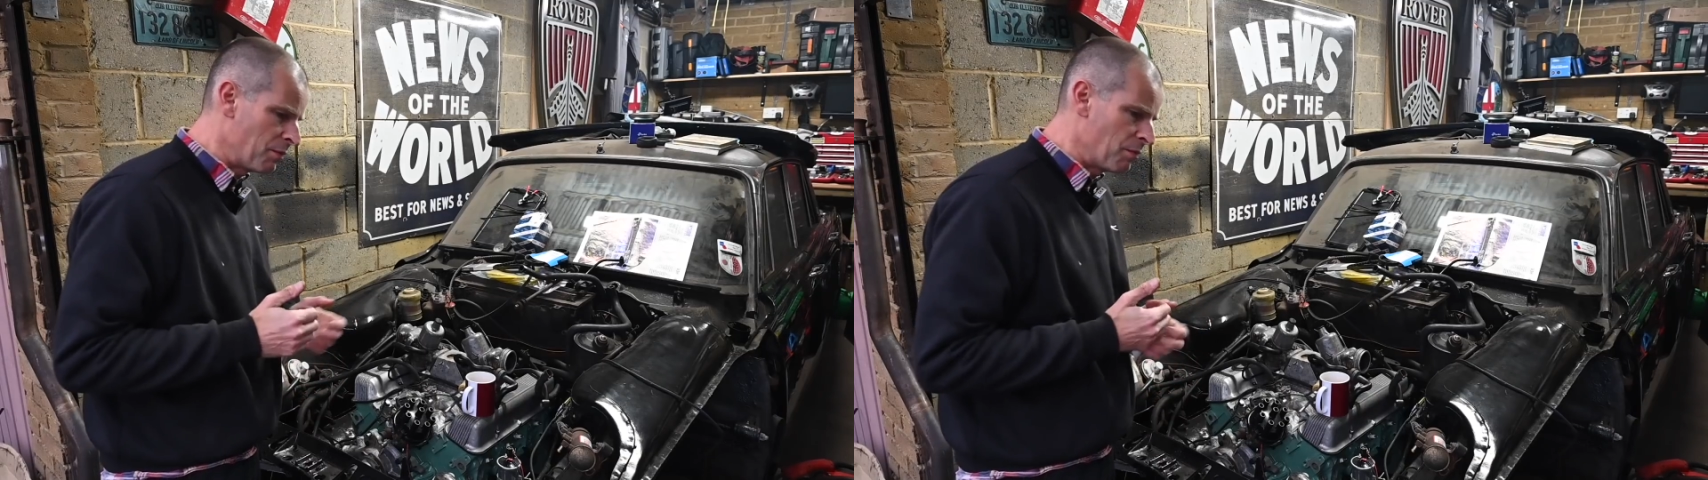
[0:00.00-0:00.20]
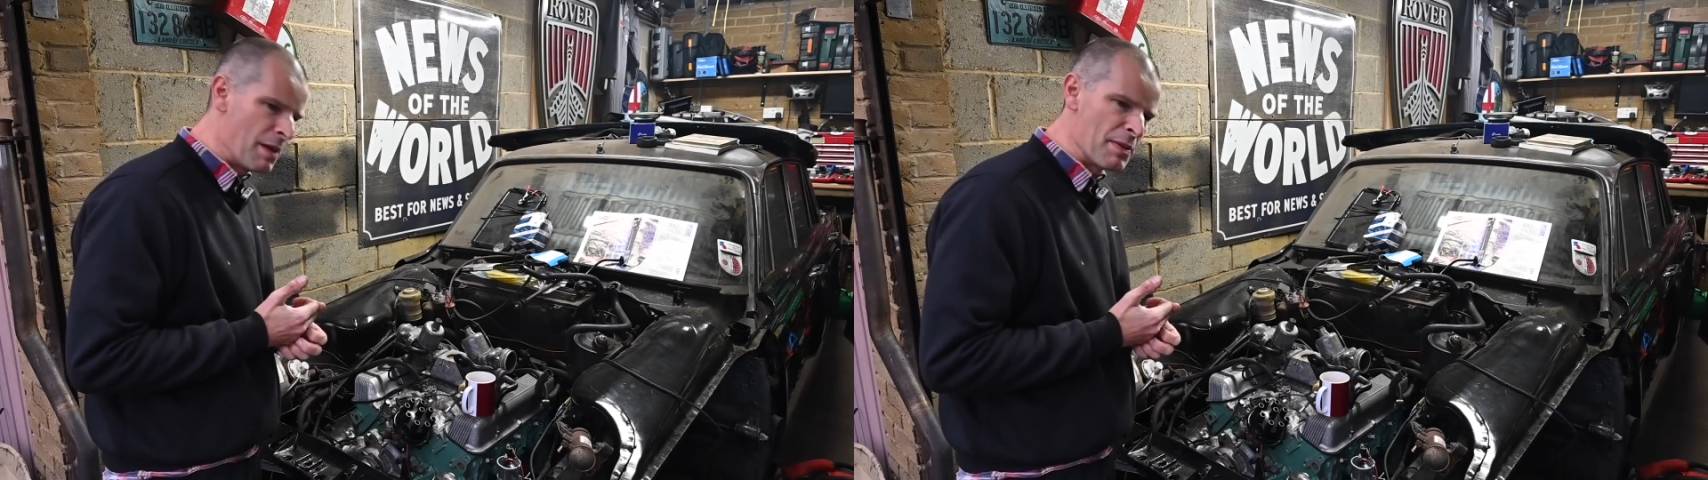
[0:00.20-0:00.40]

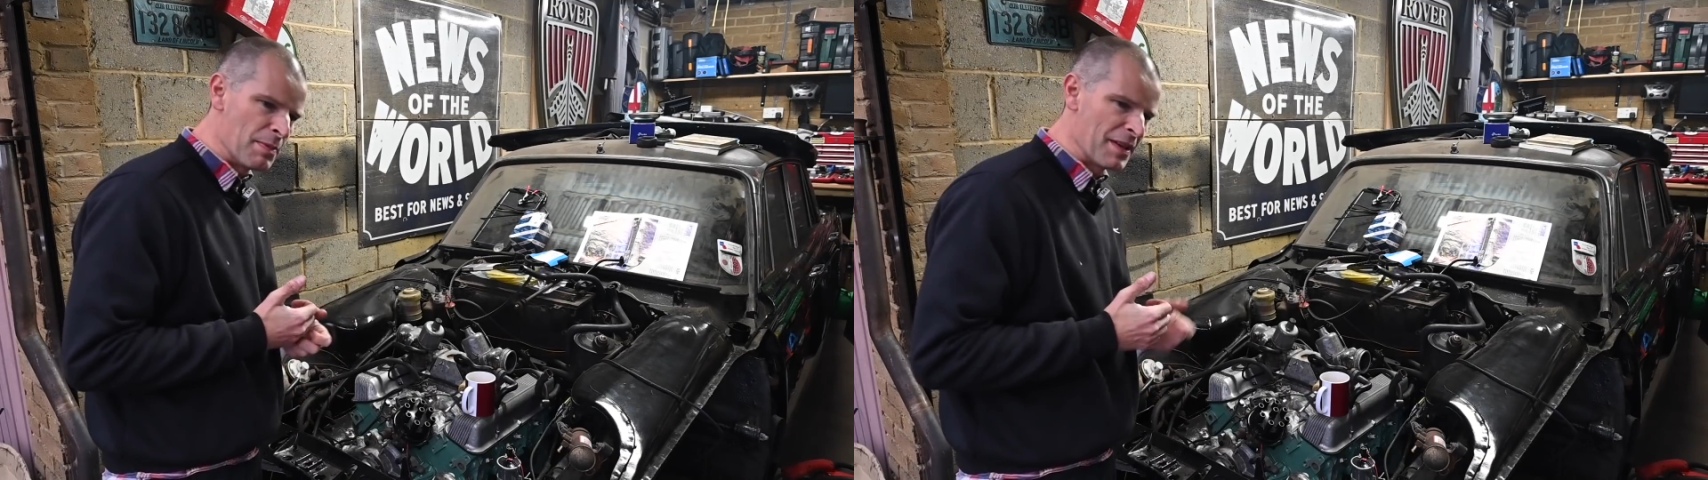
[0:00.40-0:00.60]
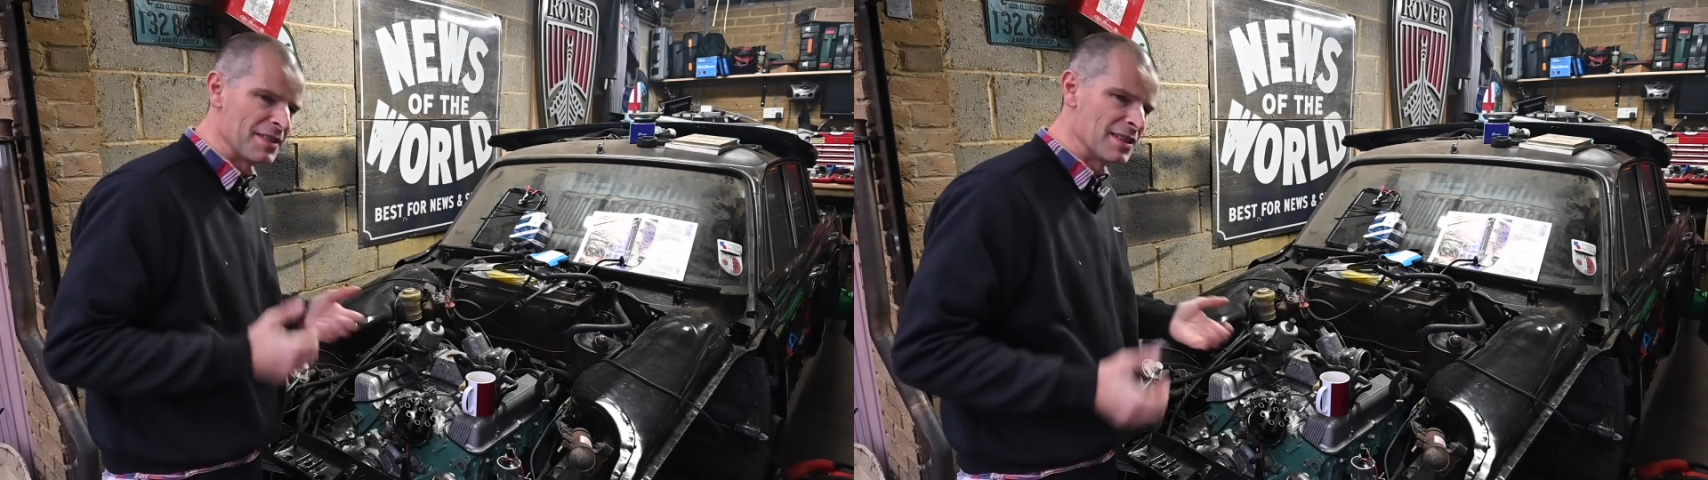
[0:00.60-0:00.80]
maybe the
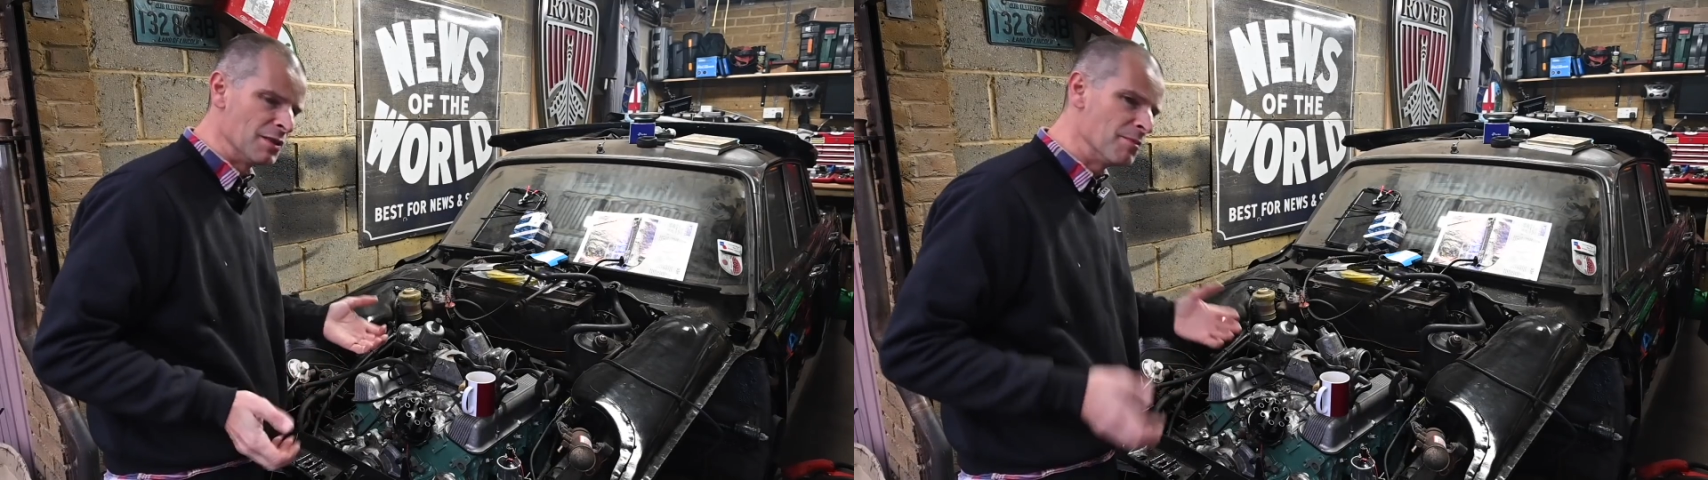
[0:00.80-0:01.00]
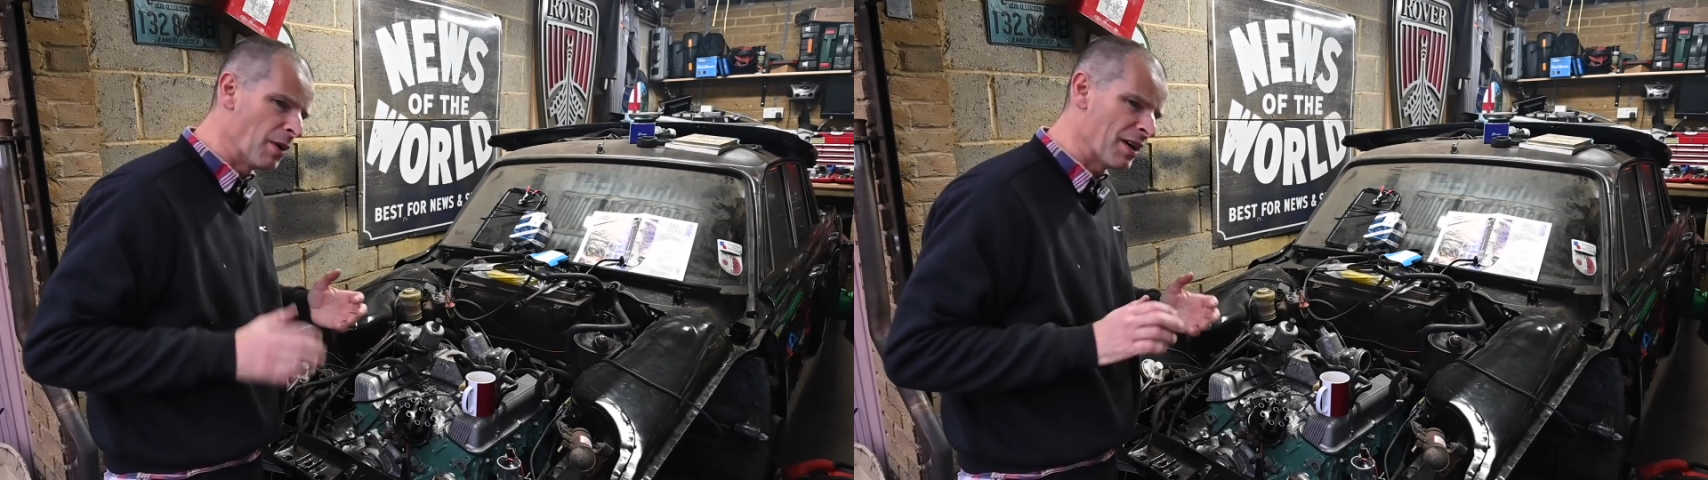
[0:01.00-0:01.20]
best thing to do
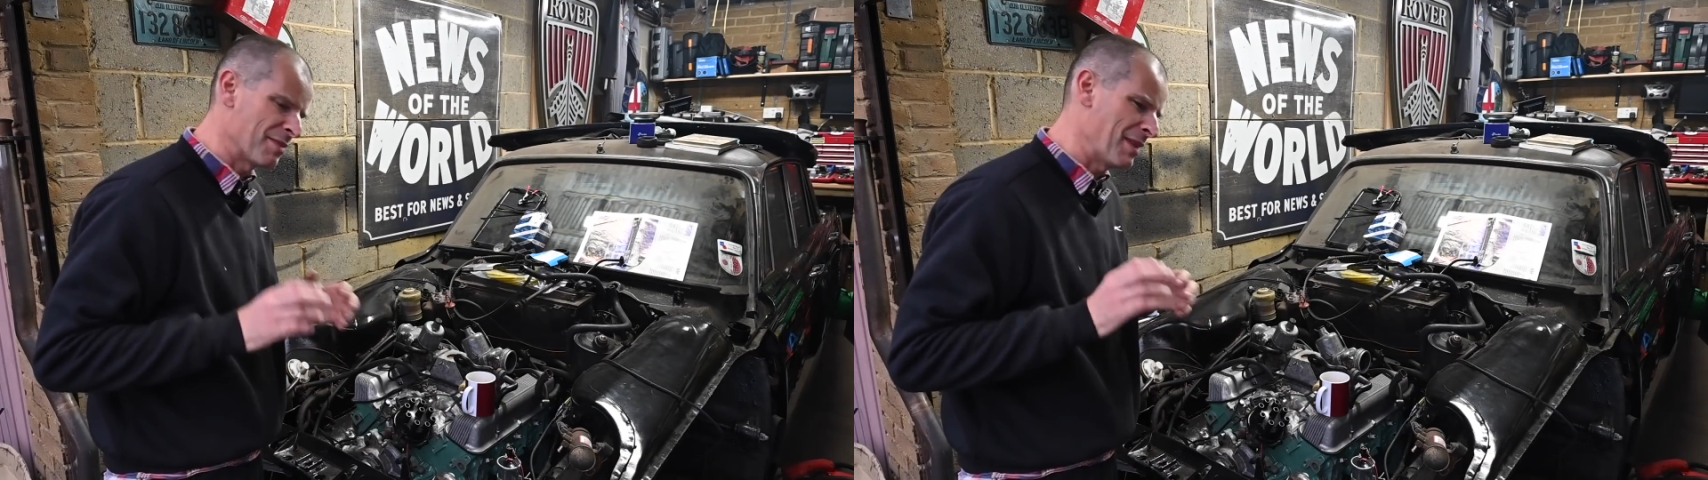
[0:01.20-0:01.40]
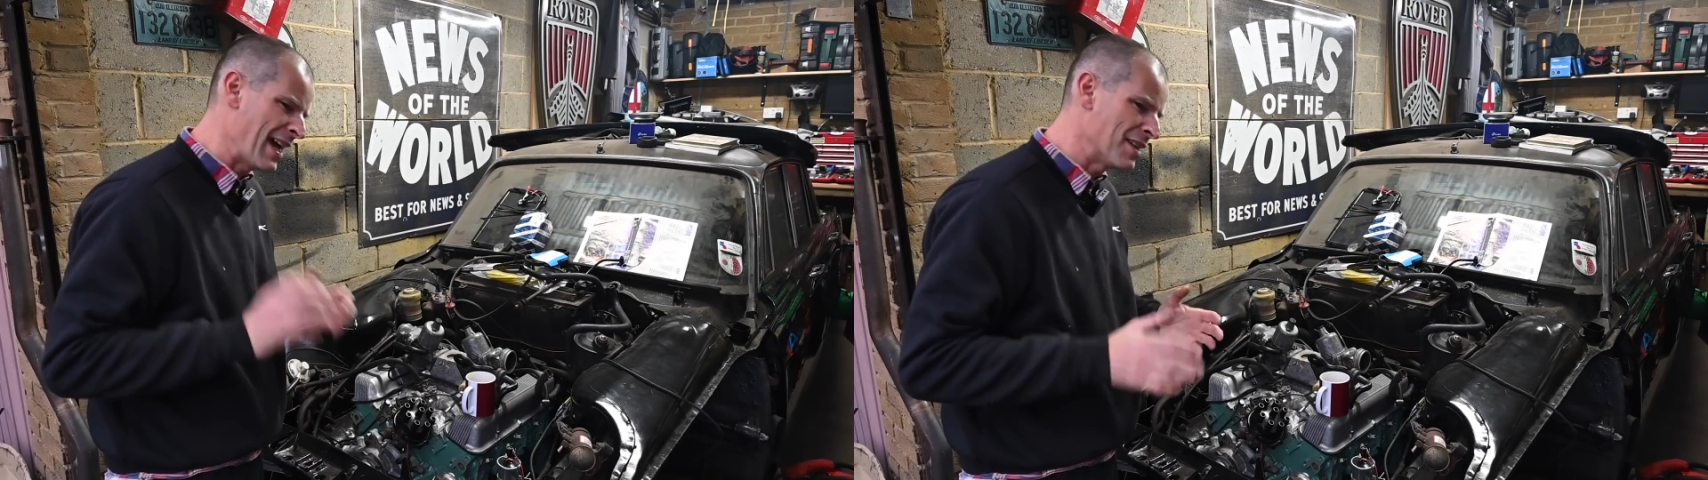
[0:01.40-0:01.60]
is buy
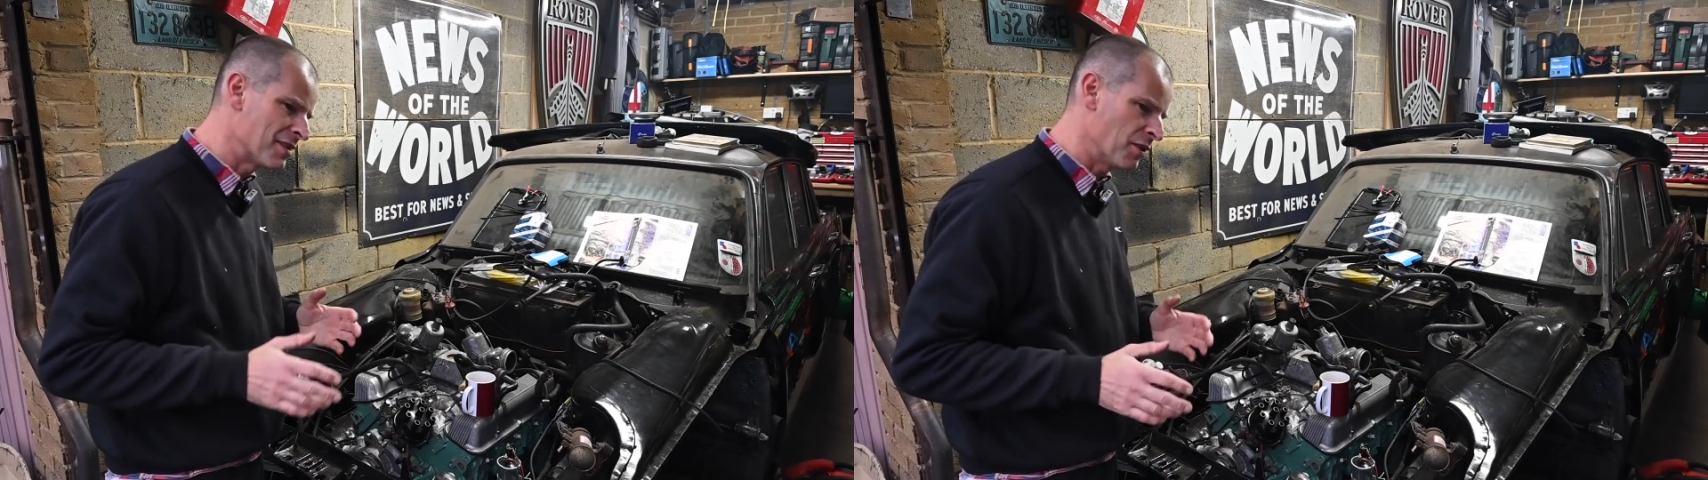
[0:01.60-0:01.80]
some headers